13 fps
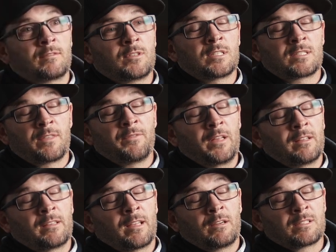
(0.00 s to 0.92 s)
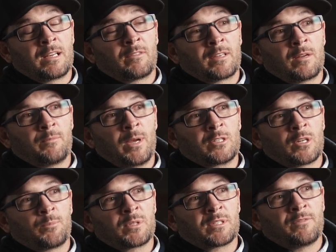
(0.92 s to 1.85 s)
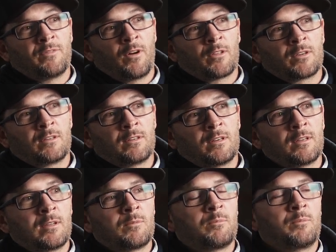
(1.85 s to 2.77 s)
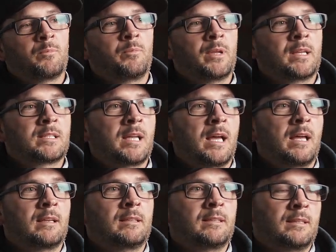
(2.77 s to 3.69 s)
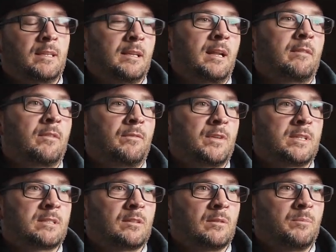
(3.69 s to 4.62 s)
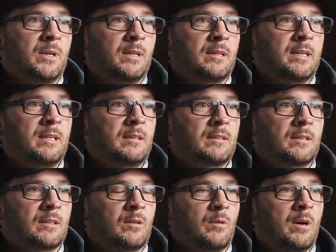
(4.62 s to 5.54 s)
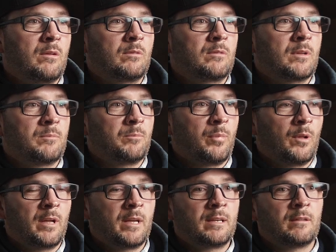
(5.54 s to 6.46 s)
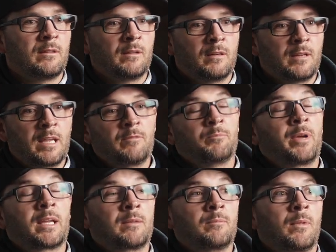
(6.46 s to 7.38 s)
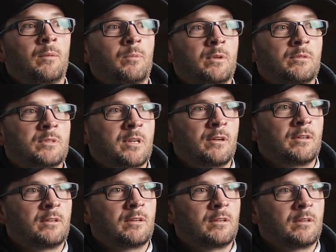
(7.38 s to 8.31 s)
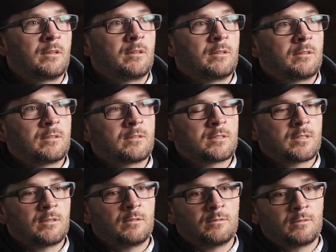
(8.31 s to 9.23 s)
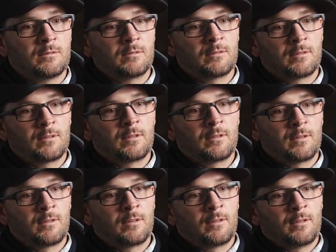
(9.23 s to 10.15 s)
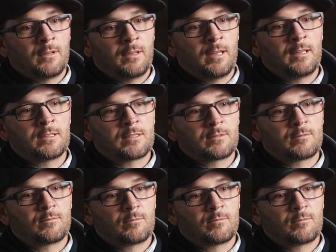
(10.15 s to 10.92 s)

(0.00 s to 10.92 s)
just the feeling that I was never going to measure up as a father because I didn't have the physical ability to go out and play or even pick him up when he was hurt. So it's